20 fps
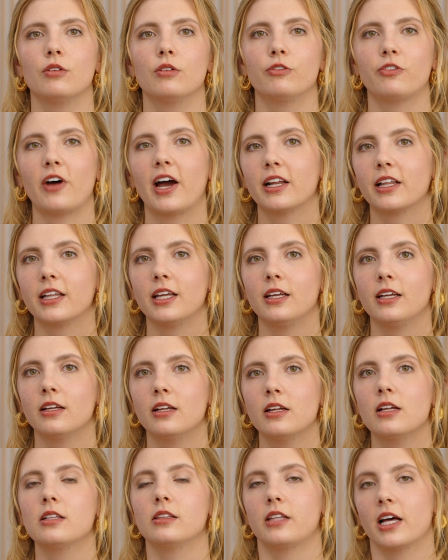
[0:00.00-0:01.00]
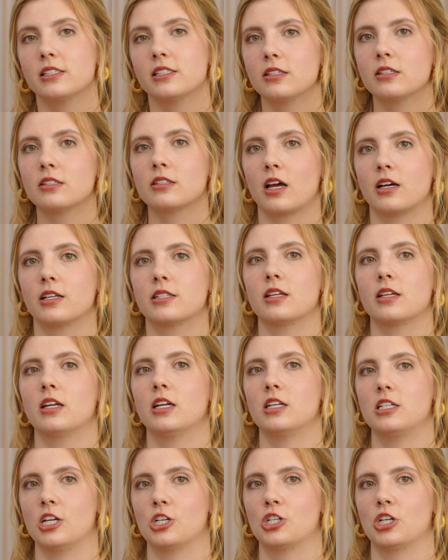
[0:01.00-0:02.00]
Finally, let's discuss an
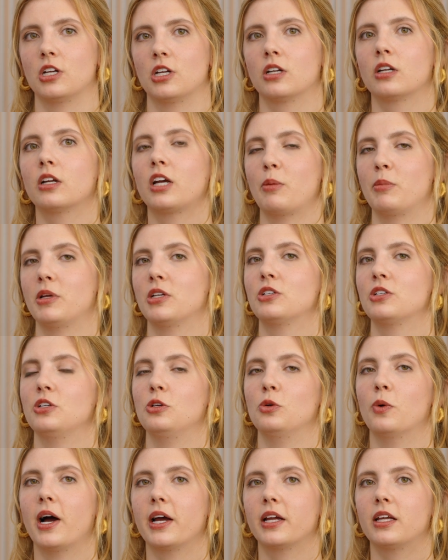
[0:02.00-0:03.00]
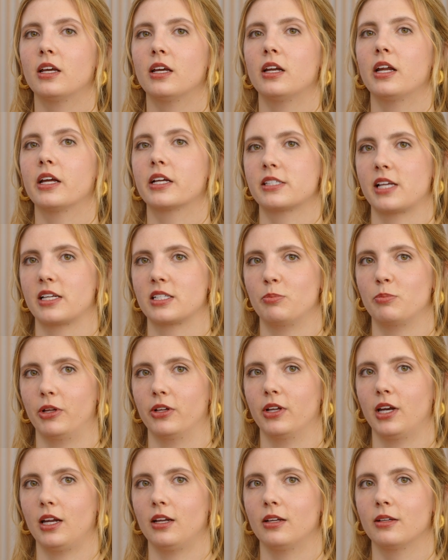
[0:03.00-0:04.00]
addition coming to UIKit
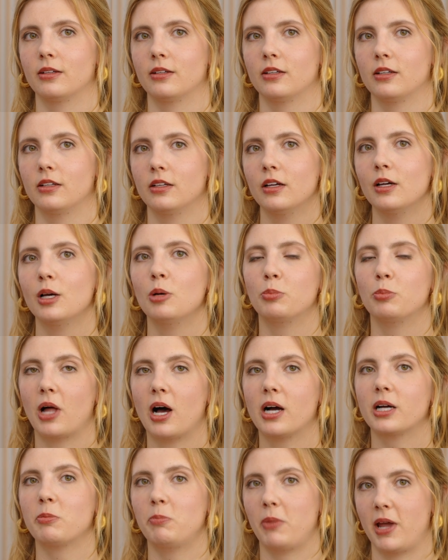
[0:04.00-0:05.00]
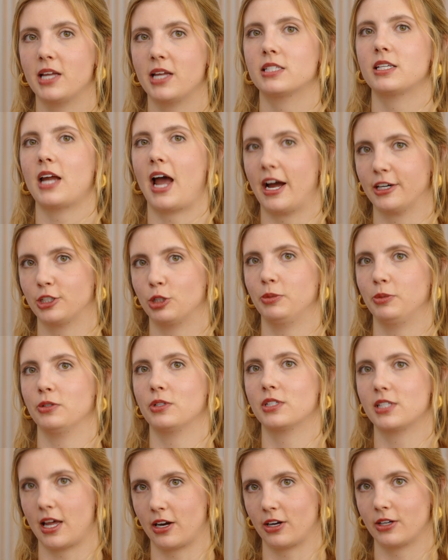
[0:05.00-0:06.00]
accessibility, block-based attribute
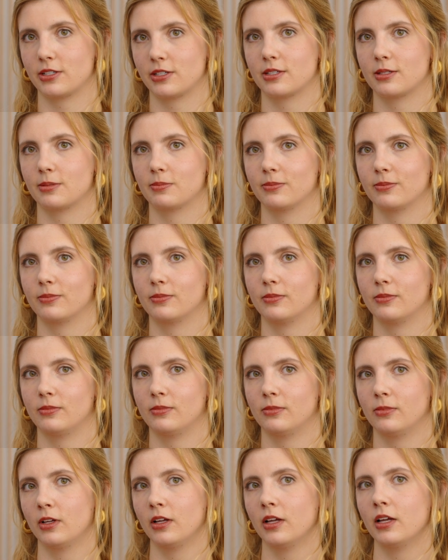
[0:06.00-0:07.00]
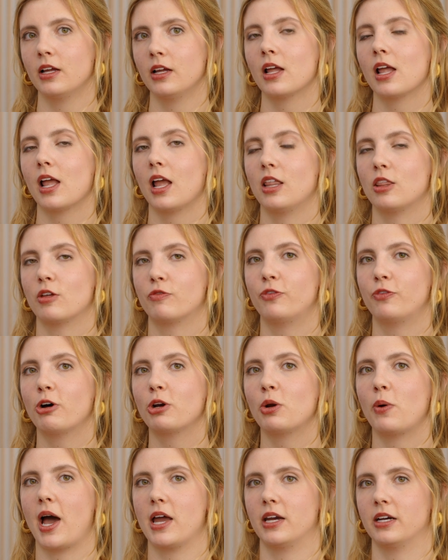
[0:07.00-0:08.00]
setters. In the
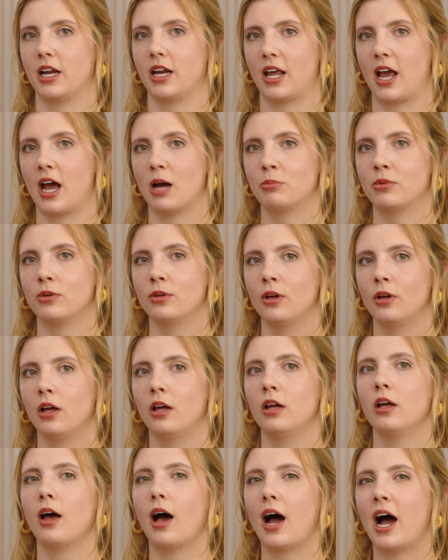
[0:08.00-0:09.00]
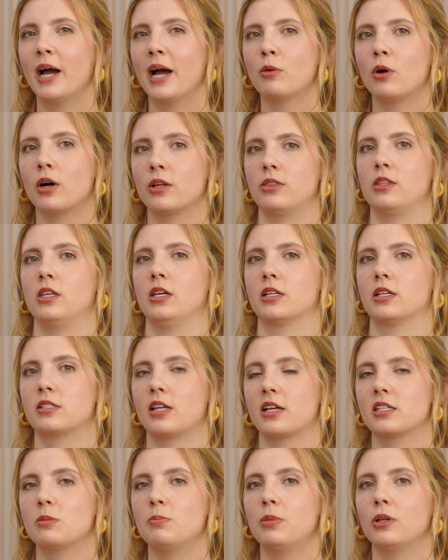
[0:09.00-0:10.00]
photo editing app, I want the
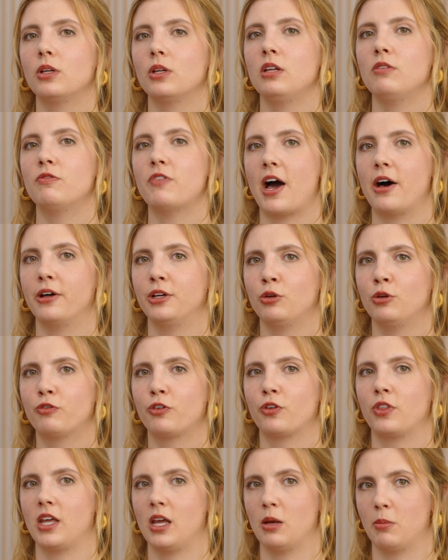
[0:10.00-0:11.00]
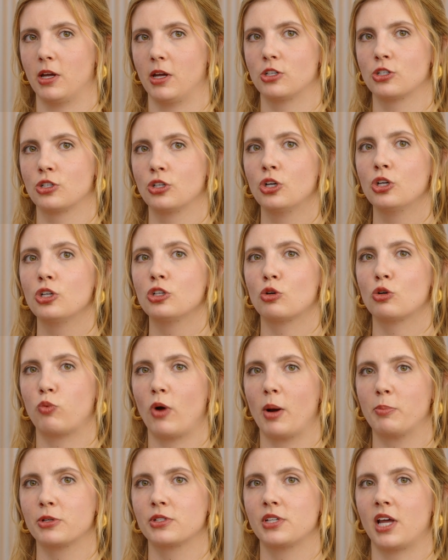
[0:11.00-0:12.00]
accessibility value for the image to
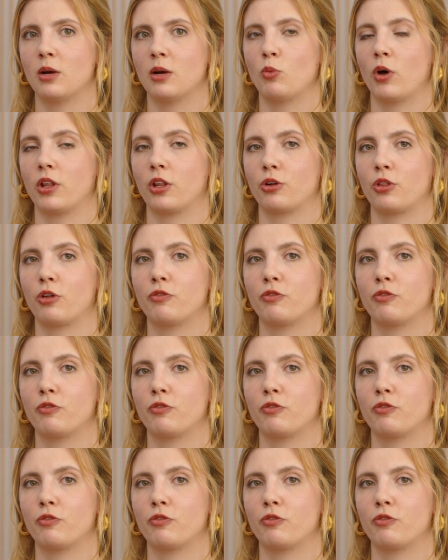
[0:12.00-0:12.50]
represent whether